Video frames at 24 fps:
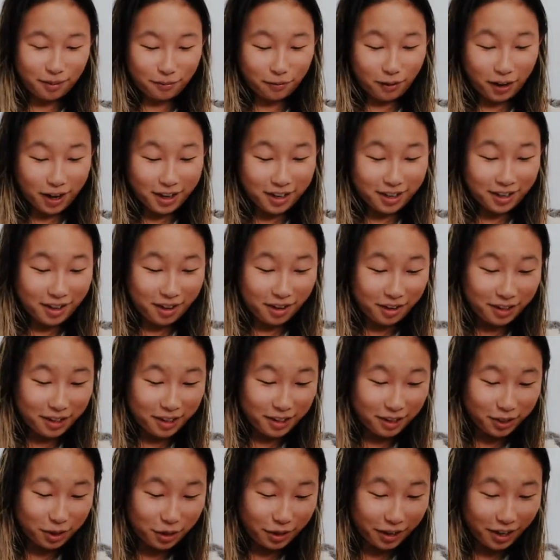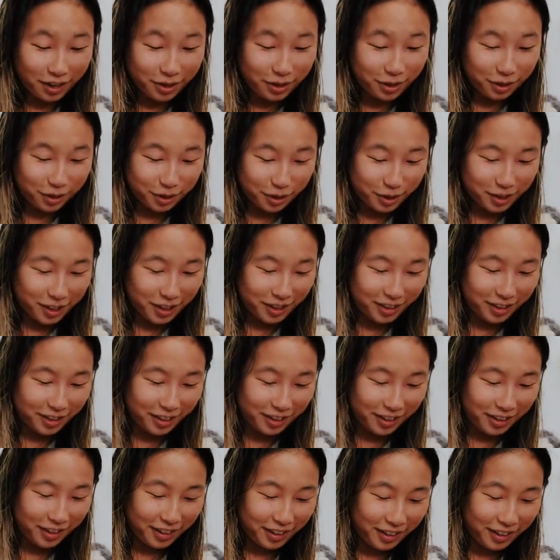finding all the treasures here.